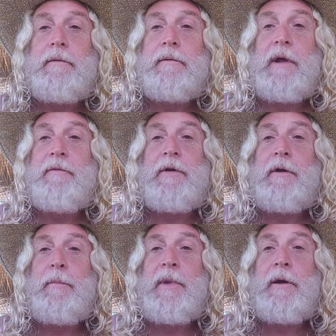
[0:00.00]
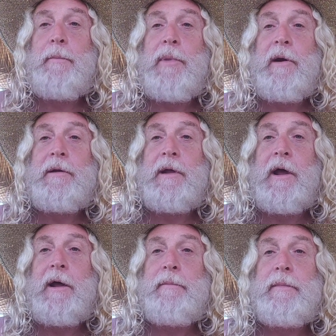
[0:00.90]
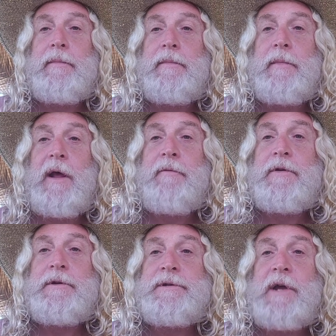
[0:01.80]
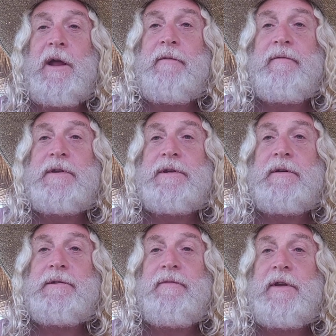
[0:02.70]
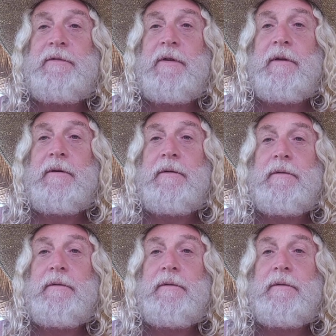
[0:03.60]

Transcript: Not if you're going to be here part-time. Not if you just got a visitor's visa.